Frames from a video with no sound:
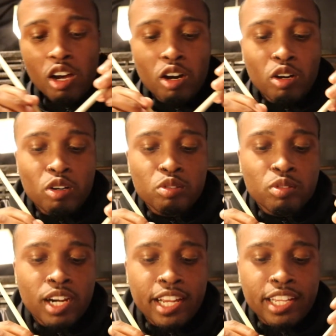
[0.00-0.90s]
All
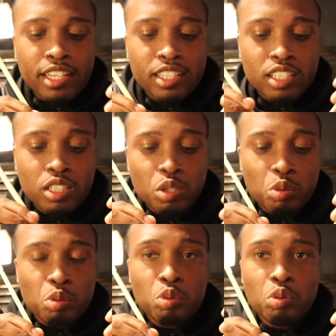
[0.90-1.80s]
right.
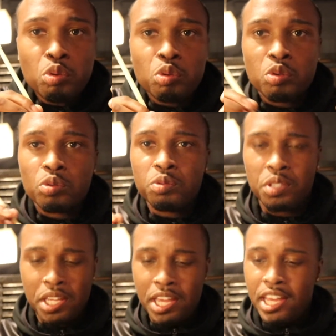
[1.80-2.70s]
Ooh,
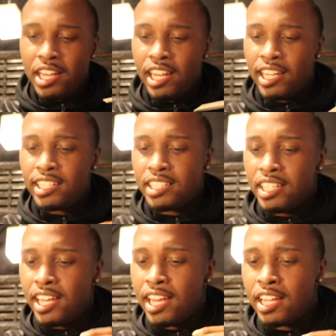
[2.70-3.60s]
yeah, like
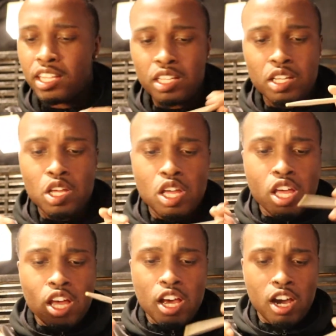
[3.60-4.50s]
that.
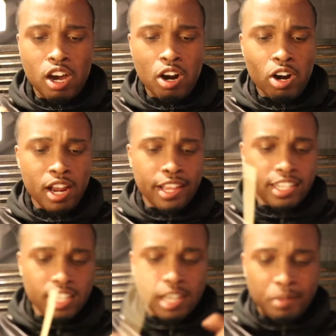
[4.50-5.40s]
All right,
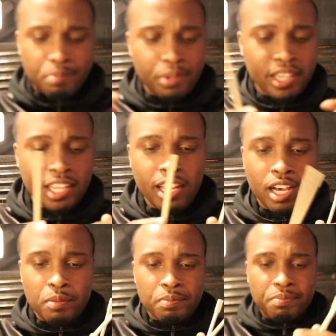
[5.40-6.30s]
now pick it up.